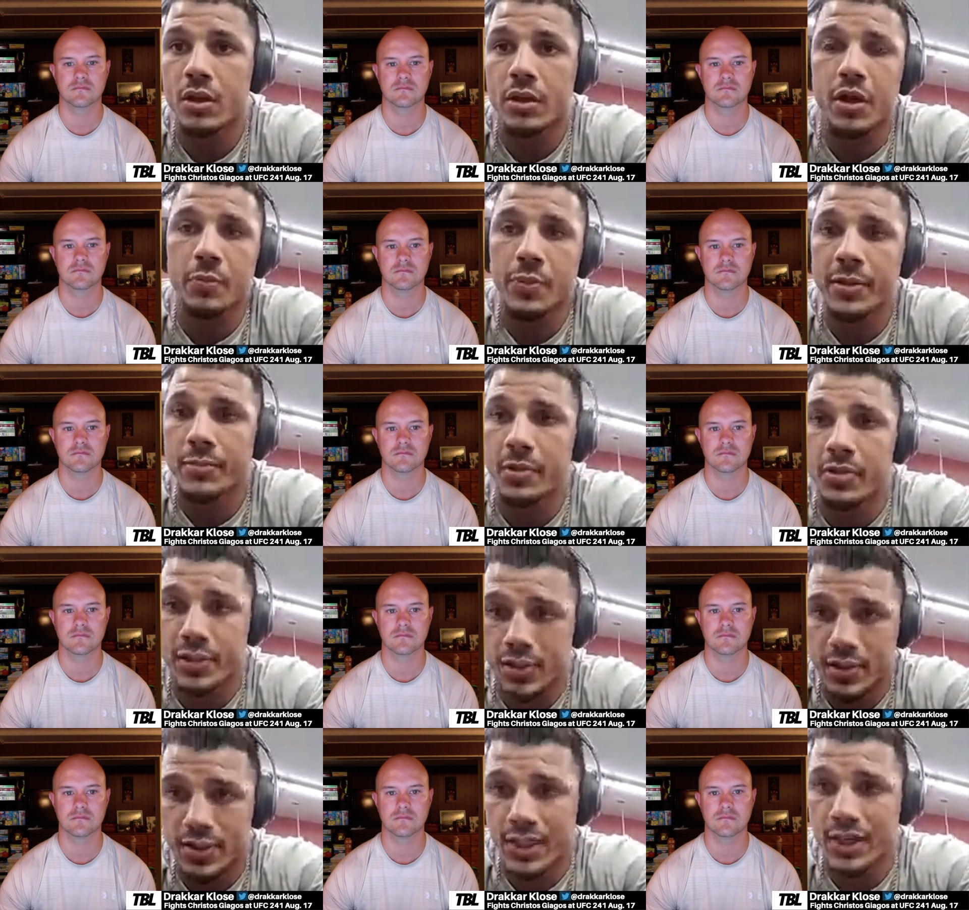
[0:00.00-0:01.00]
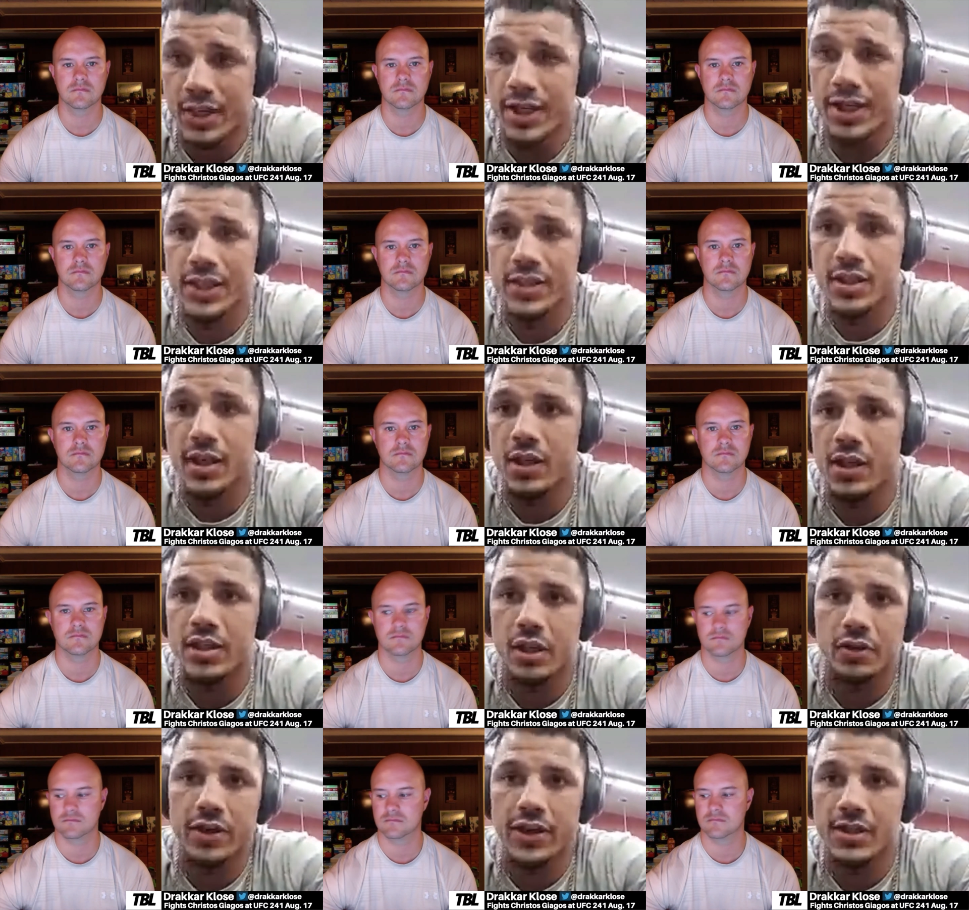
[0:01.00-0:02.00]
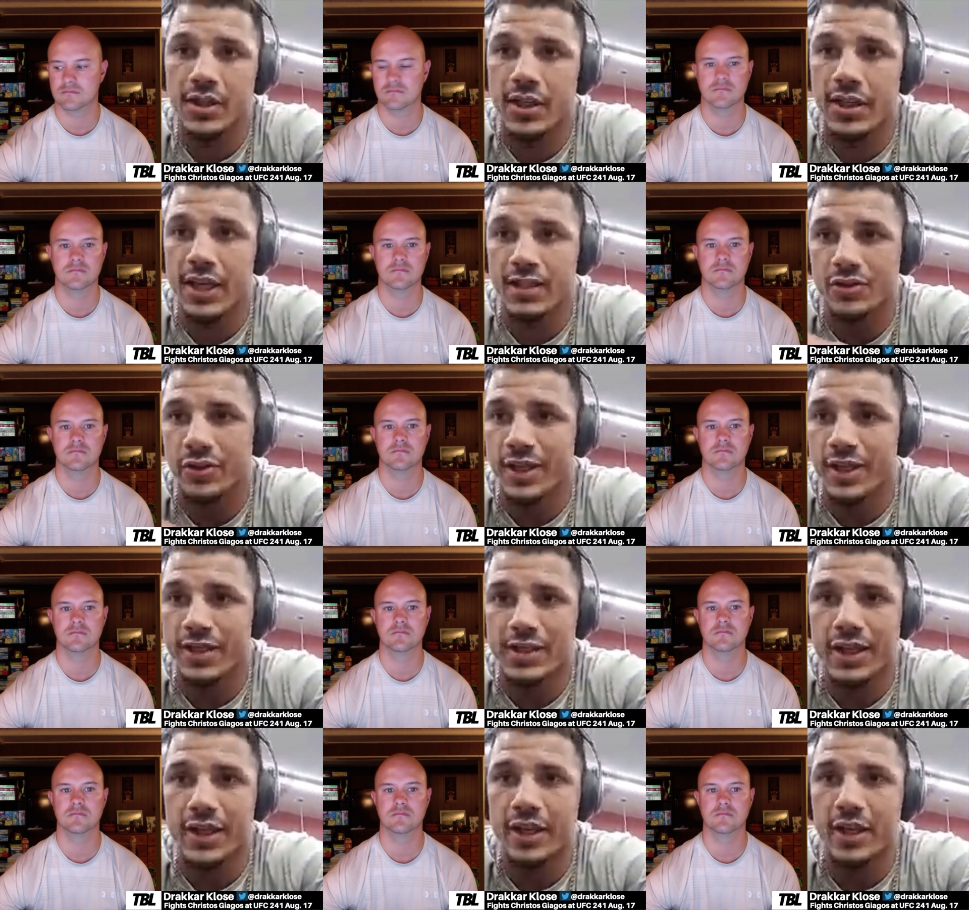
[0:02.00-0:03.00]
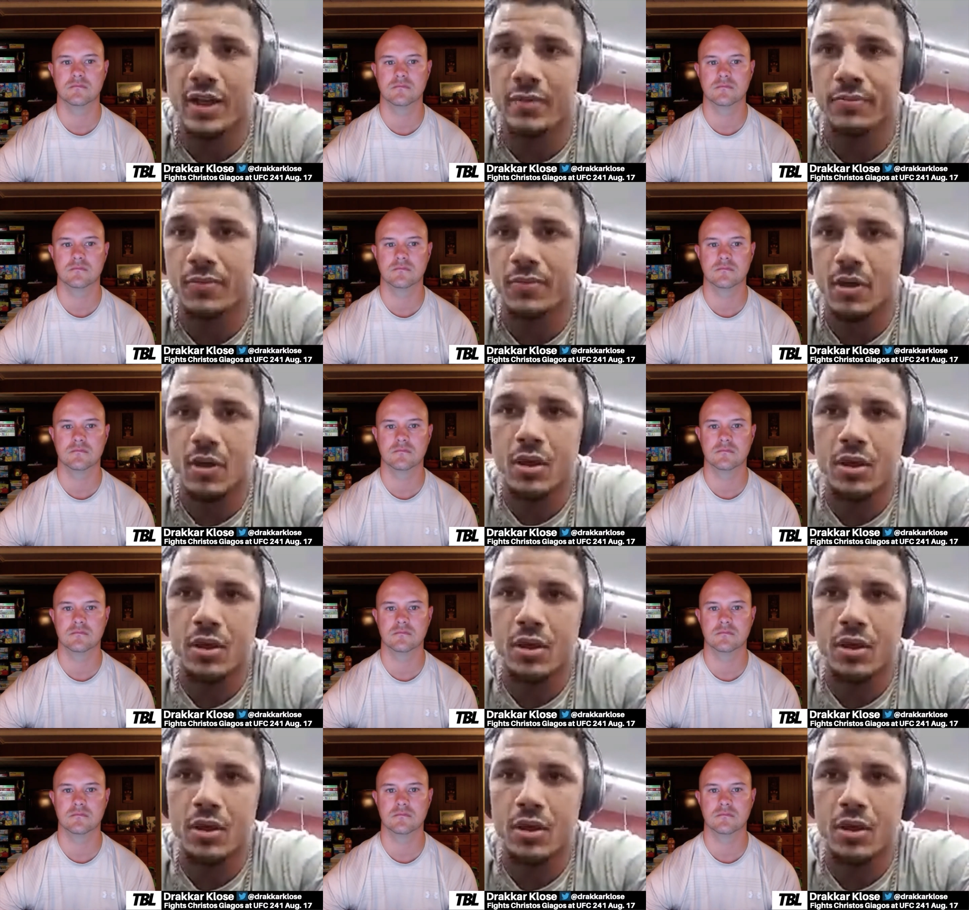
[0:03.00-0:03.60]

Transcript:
Speaker 1: you know, people say he's a he's a great he has great stand up.